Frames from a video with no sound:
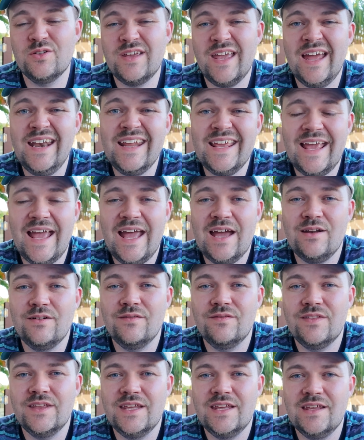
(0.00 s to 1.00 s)
you're getting out
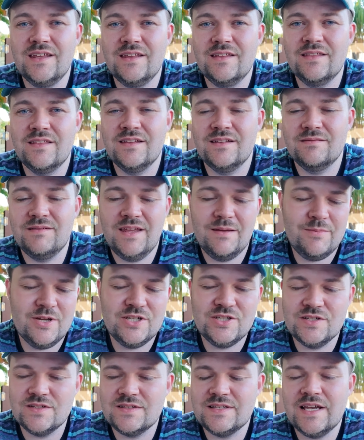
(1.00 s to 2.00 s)
of the the
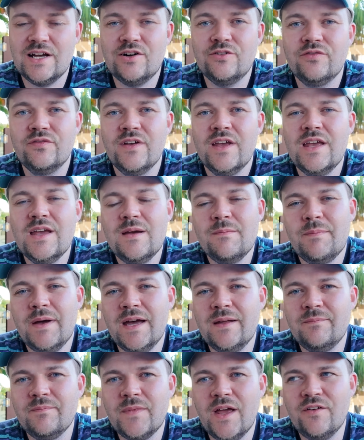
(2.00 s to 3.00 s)
image itself
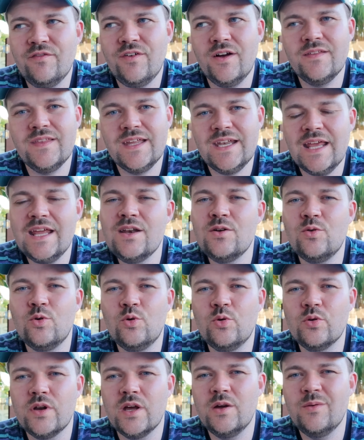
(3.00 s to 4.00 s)
but I find that in
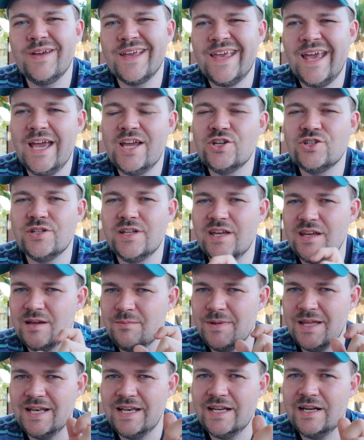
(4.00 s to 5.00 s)
auto occasionally it
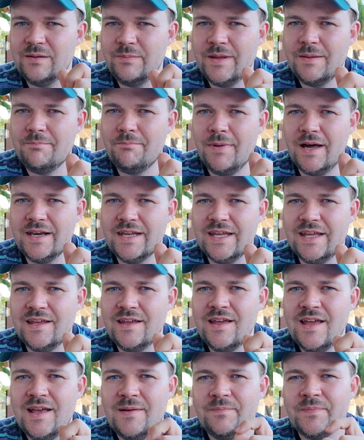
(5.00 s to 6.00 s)
can be a little bit
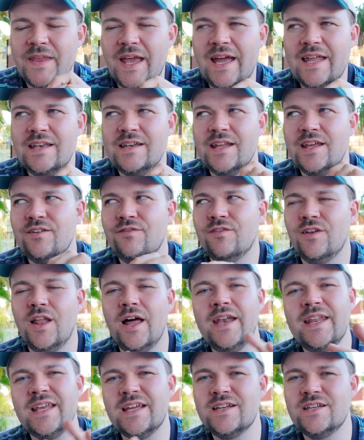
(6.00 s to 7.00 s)
muddy and if
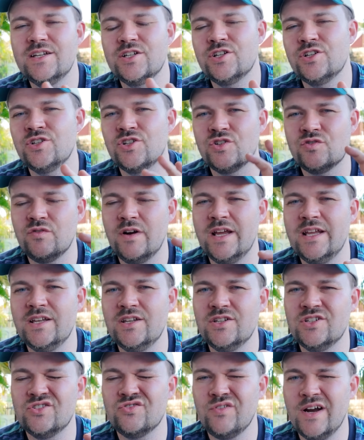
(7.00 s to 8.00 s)
lighting conditions
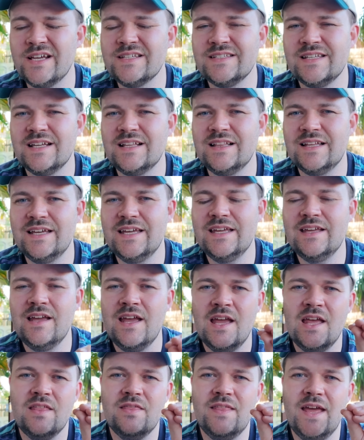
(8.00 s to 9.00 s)
change drastically,
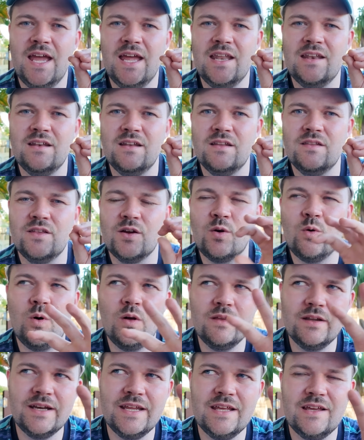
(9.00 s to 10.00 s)
then the
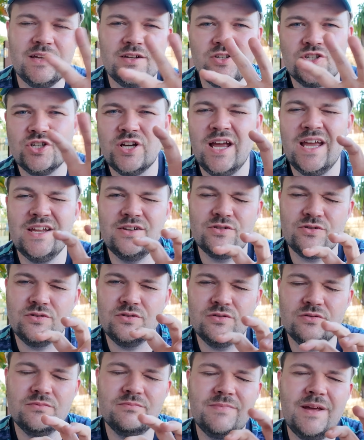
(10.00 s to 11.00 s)
quality can change,
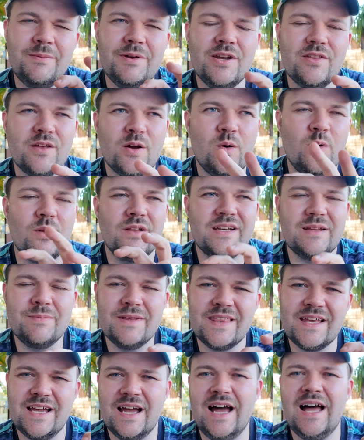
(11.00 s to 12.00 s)
or maybe not the quality,
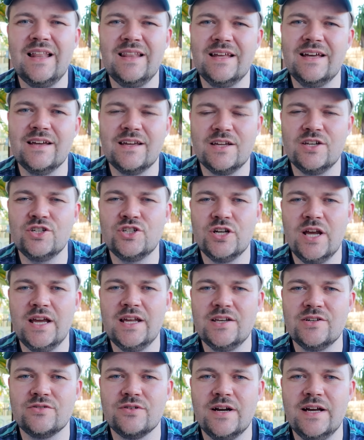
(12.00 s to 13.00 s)
but the color can
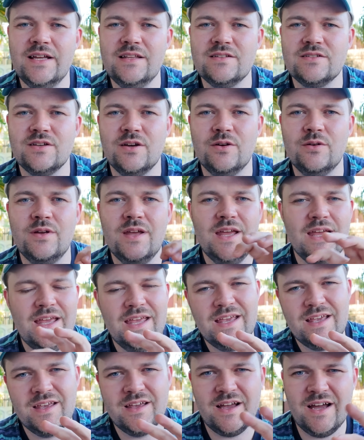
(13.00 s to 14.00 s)
change, right? So
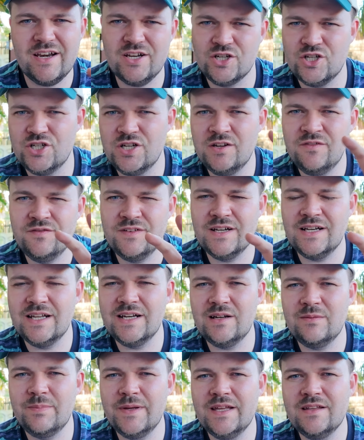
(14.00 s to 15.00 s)
it can kind of shift a
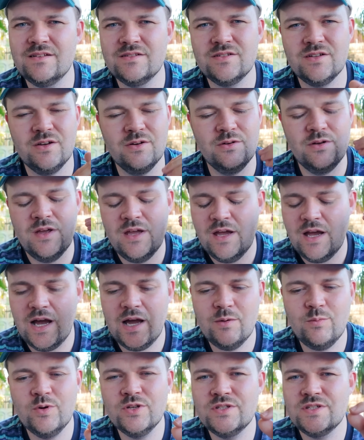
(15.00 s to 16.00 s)
little bit. So
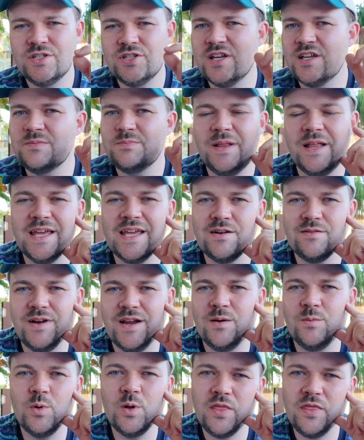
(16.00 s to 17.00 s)
I would suggest playing
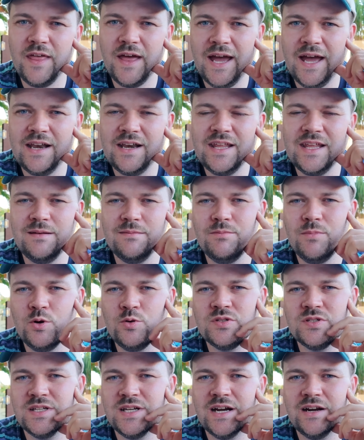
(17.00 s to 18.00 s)
around with that in
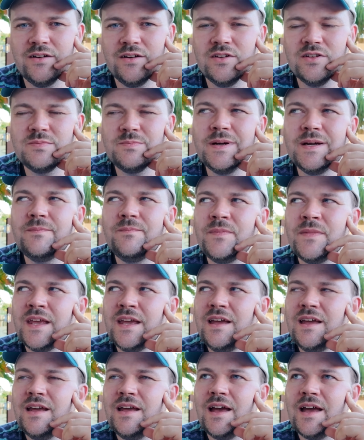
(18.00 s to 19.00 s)
most scenarios, but
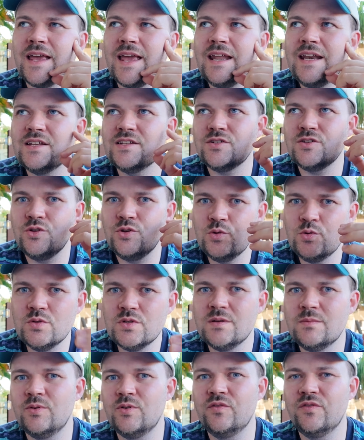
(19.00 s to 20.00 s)
again, it's
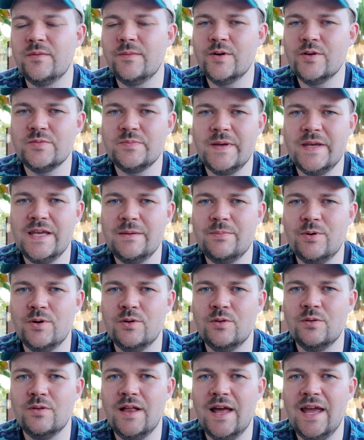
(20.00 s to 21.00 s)
usable for most
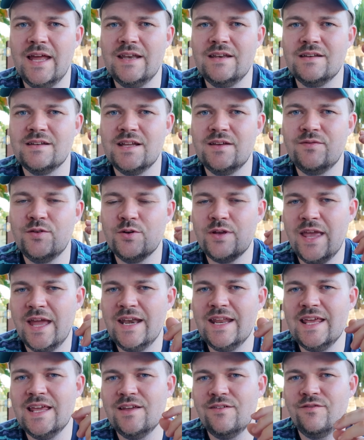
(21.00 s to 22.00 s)
people. And if you're
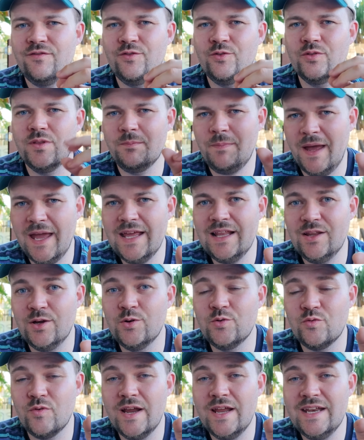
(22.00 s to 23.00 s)
getting it for the
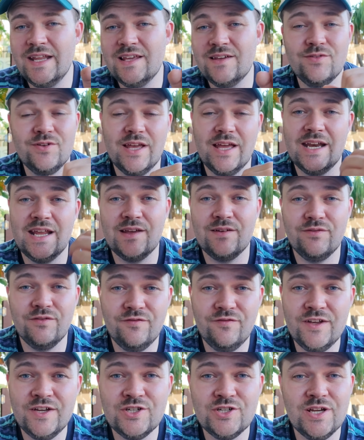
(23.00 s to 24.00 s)
payload rating, if you're getting it for
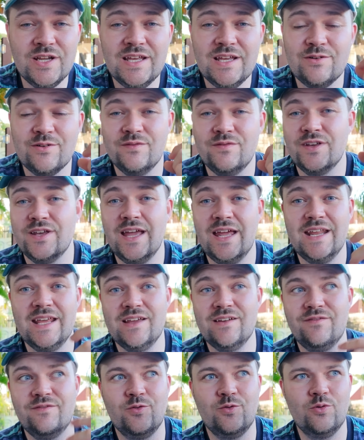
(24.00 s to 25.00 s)
fishing, or if you're getting
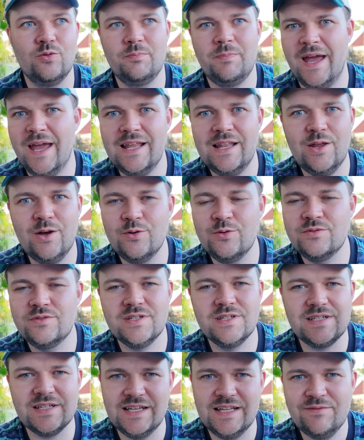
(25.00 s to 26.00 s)
it for payload
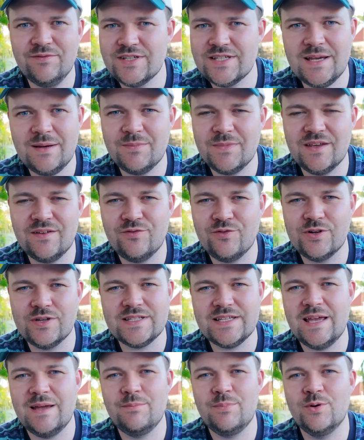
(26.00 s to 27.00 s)
to deliver something, for
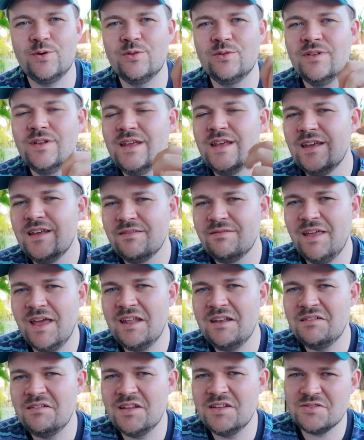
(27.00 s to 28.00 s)
example,
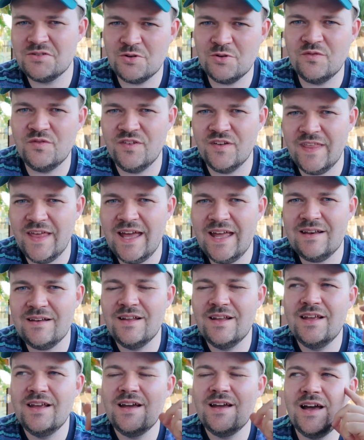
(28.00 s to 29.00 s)
then it's good for that.
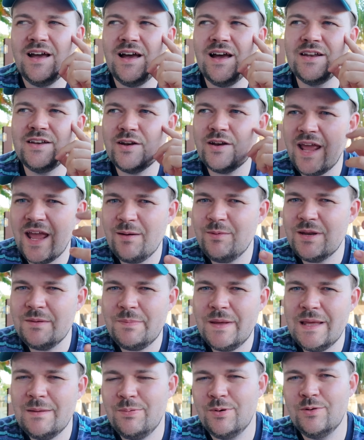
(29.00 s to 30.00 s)
I don't know how many
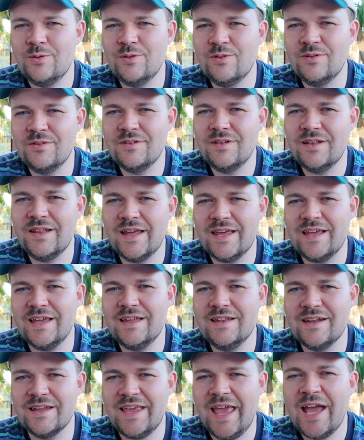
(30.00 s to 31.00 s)
people, like
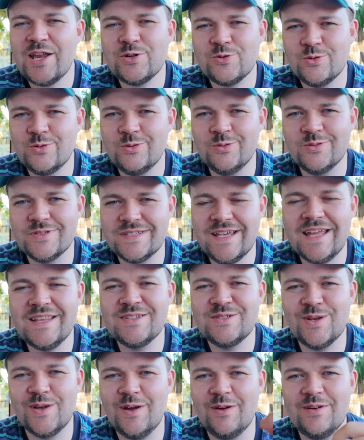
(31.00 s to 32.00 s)
in a casual
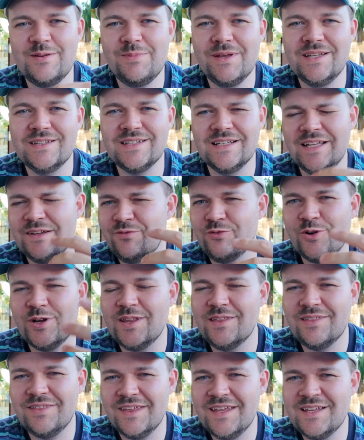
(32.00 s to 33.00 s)
sense, are going to be
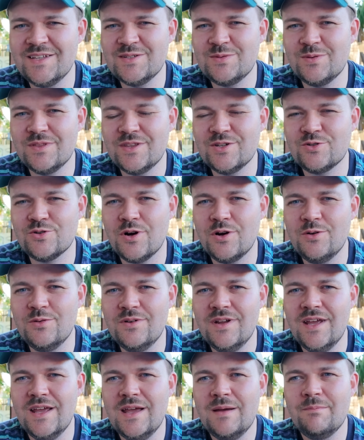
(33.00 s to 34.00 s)
delivering things with the
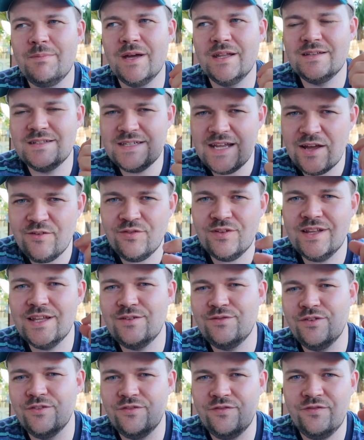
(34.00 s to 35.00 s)
drone, but
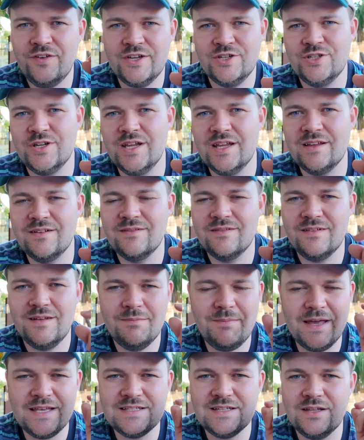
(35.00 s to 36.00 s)
definitely for fishing.
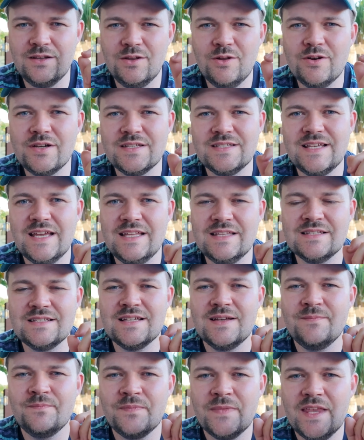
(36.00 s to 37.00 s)
It makes a lot of
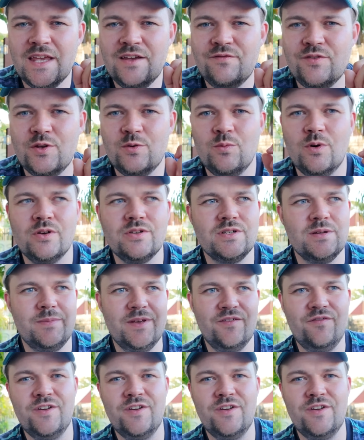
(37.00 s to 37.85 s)
sense if you want to be